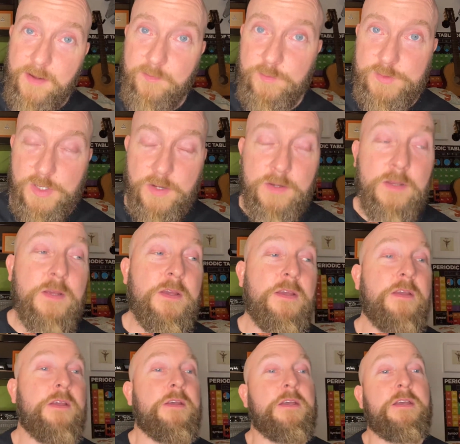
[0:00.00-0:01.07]
was on.
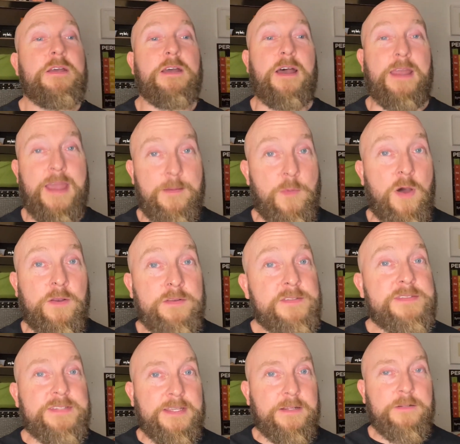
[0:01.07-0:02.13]
I am on
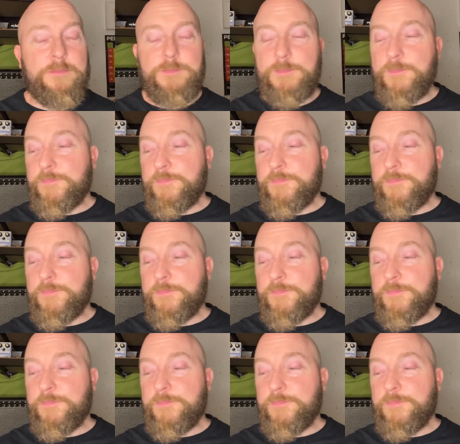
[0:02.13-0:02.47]
still.